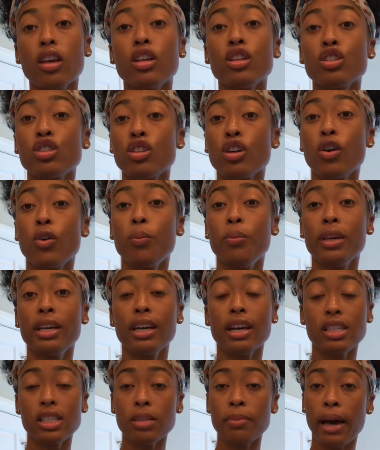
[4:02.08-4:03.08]
So
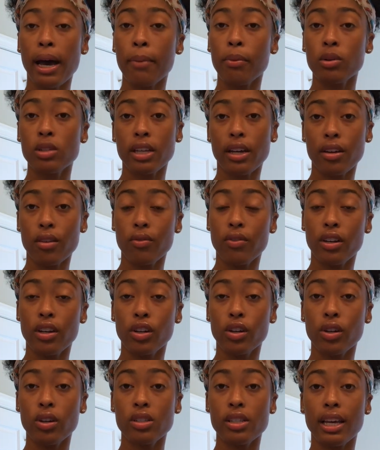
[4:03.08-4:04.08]
because of apple cider
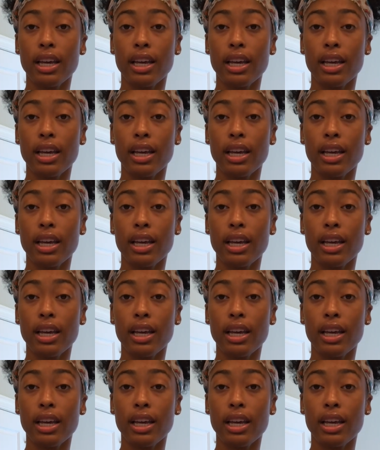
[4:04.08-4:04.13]
vinegar's